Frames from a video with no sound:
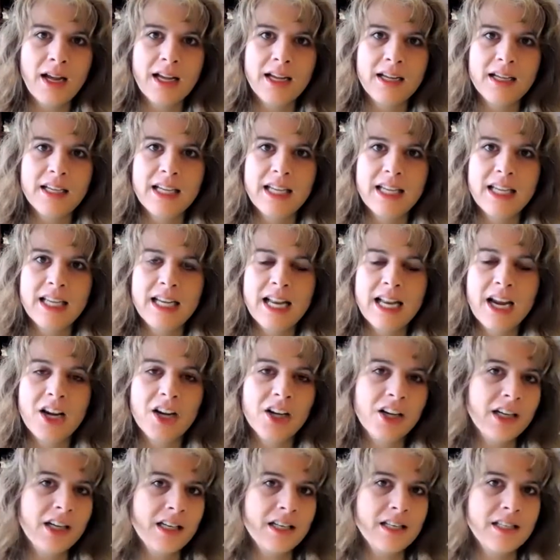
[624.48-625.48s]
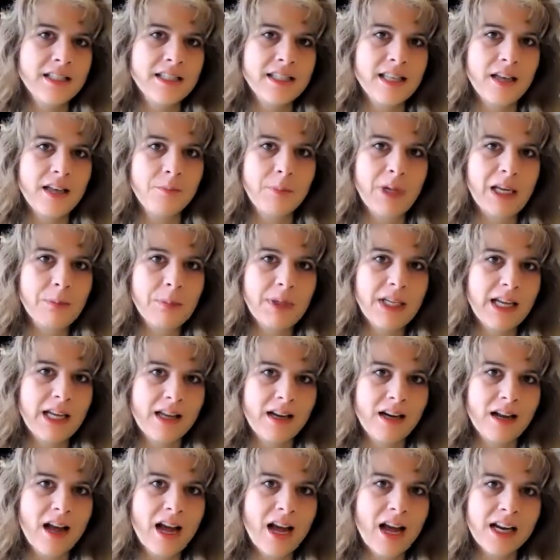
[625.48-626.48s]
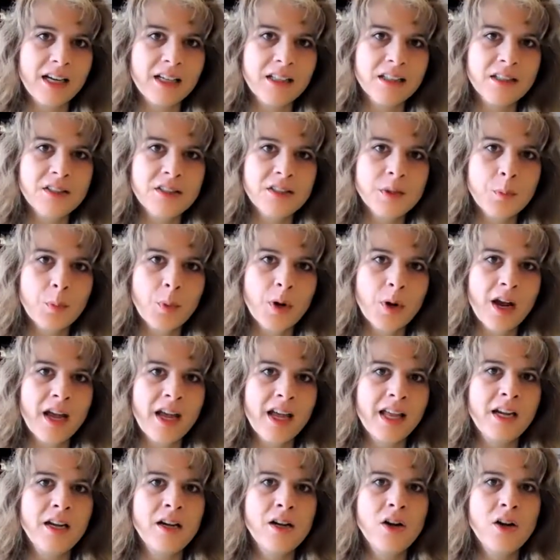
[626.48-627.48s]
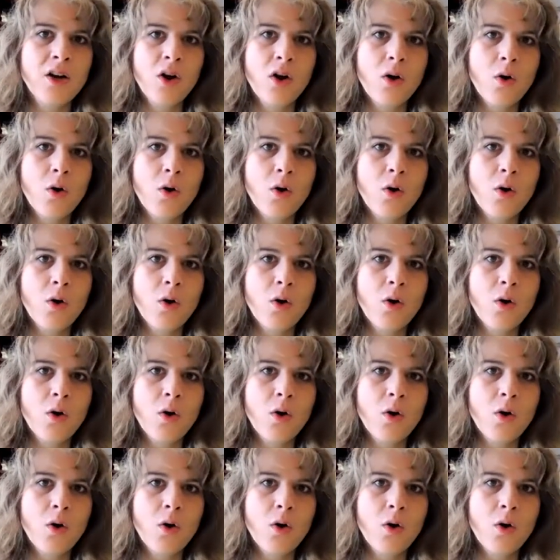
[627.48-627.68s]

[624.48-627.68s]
in areas that may be at a higher spread,